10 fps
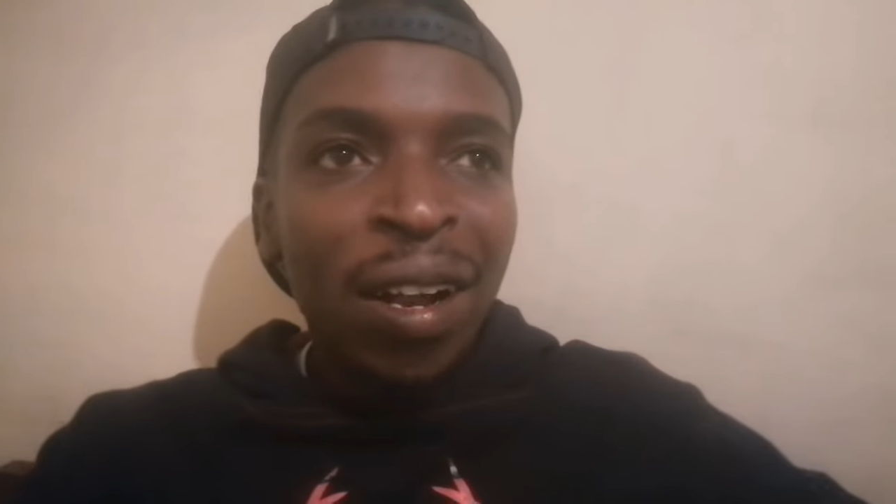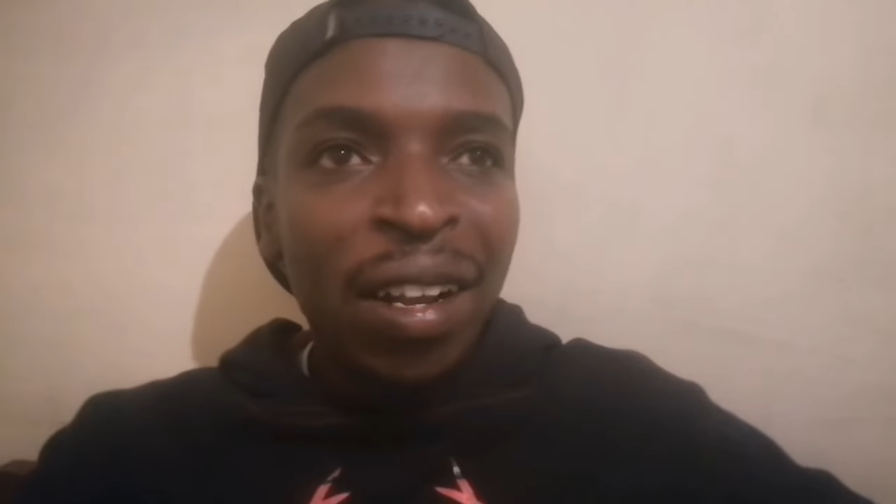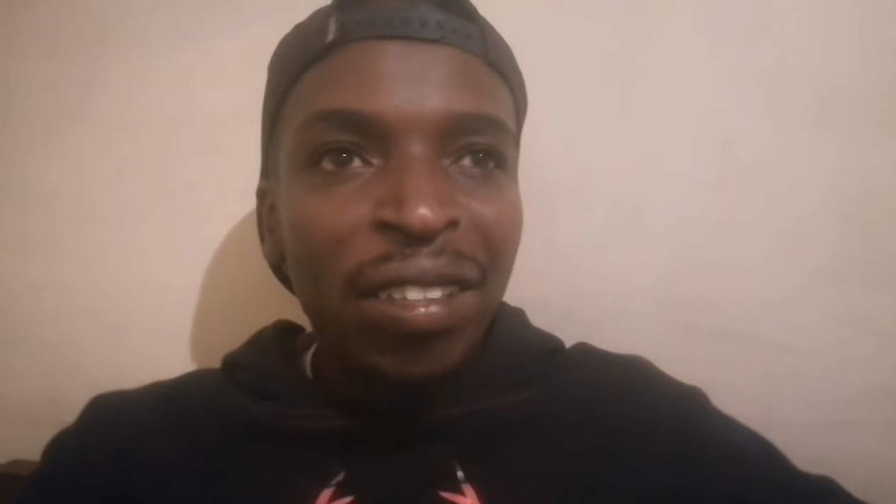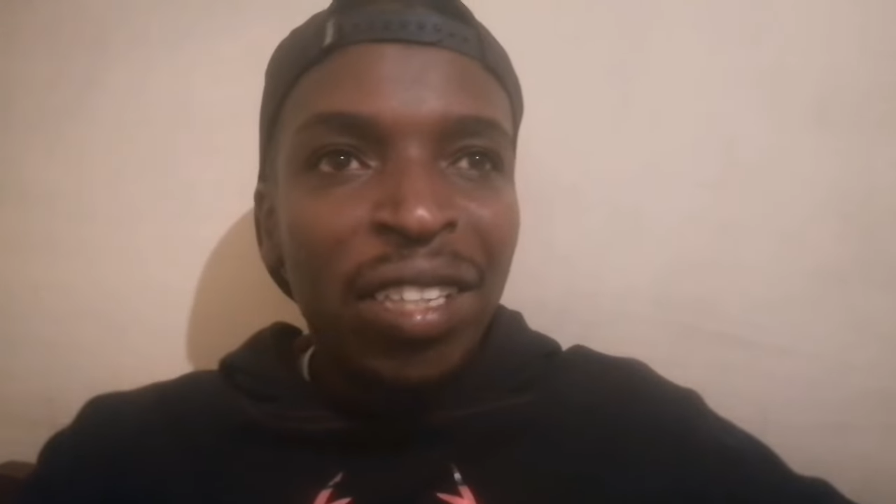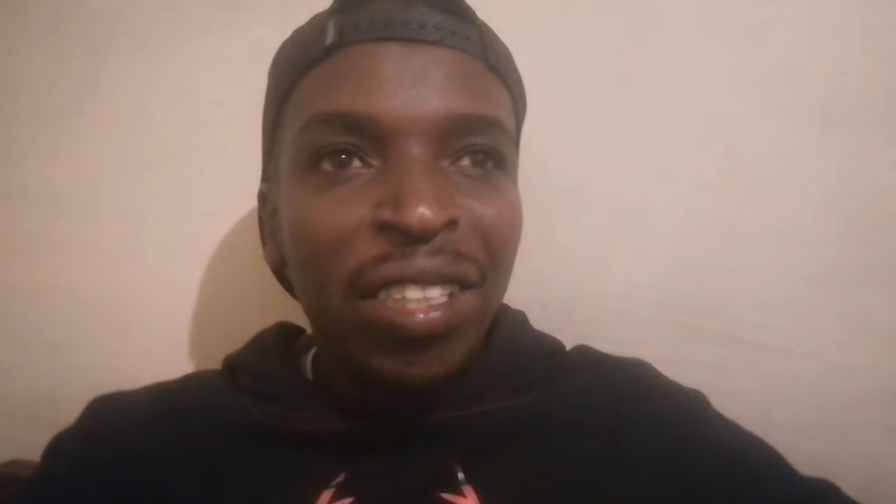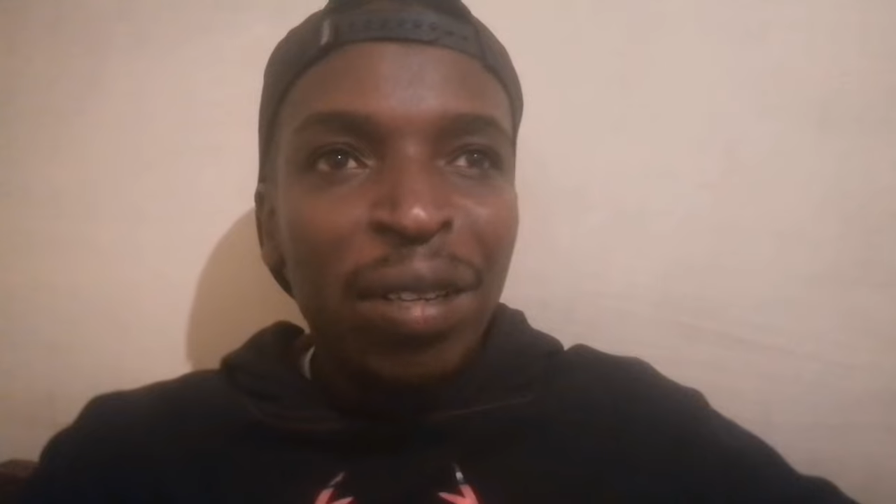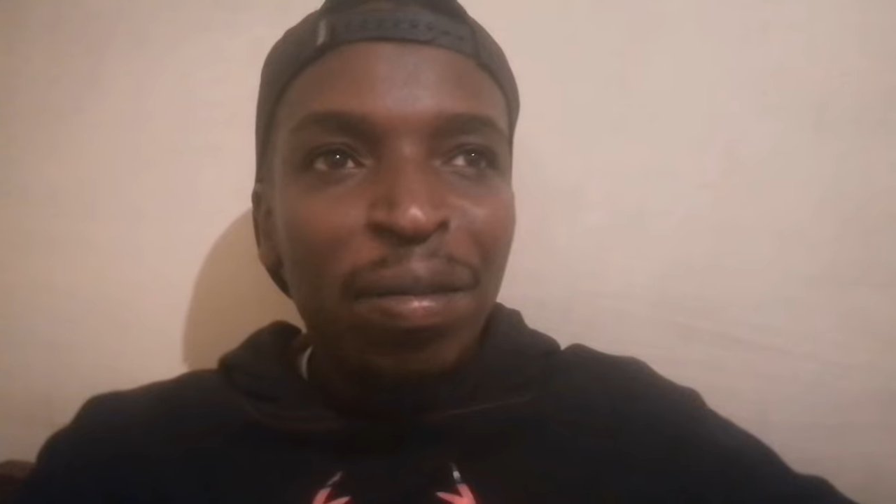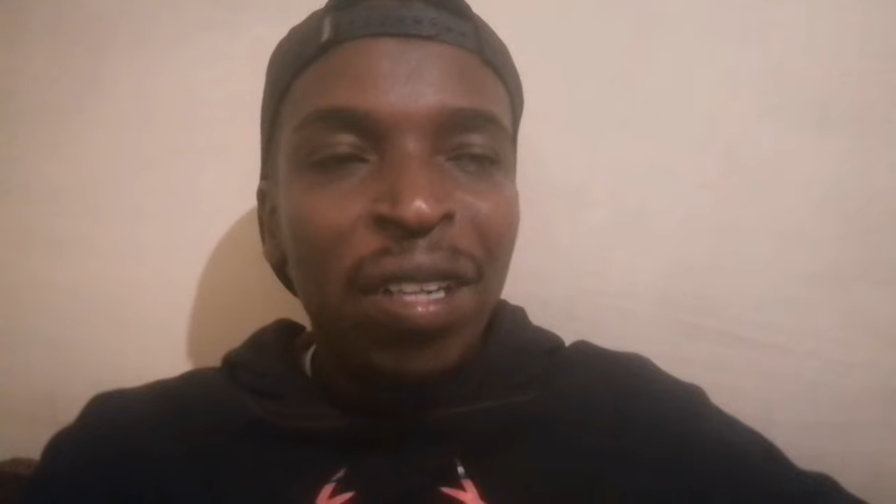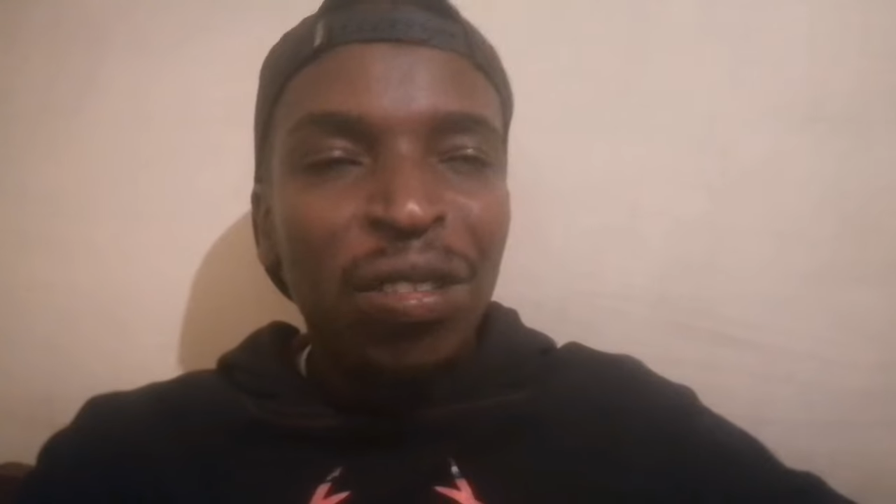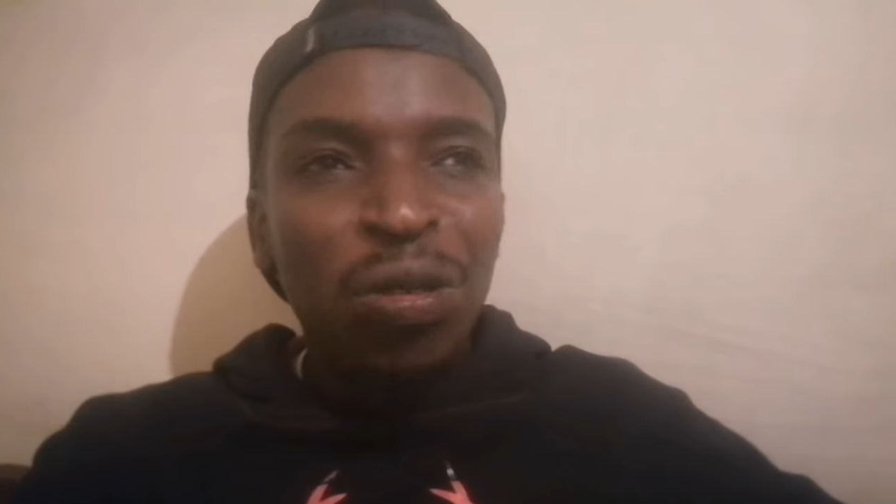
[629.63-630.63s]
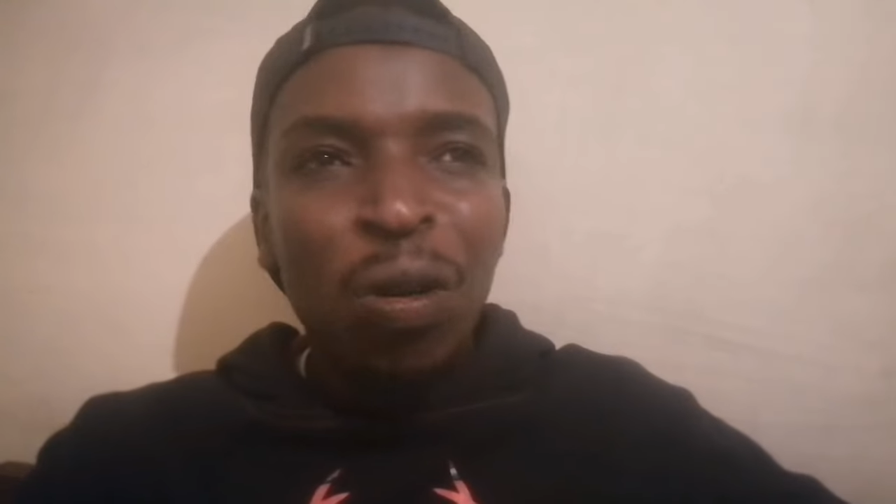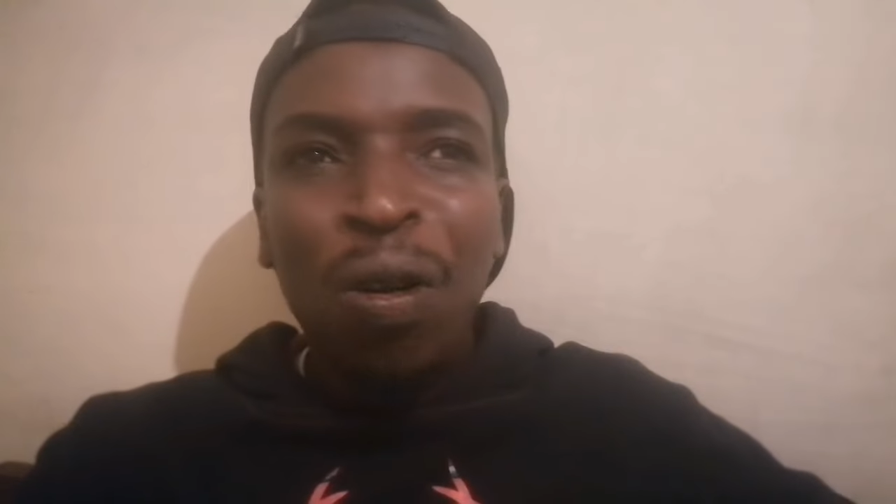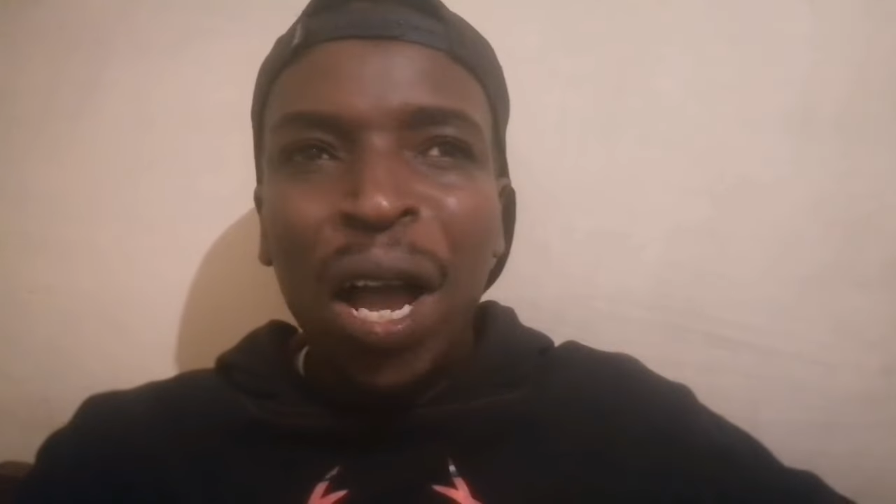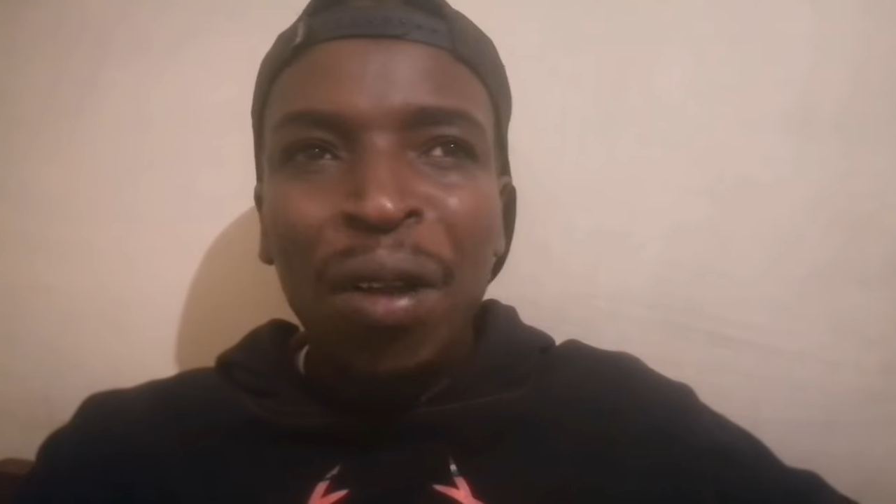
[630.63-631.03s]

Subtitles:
Ladies and gentlemen, so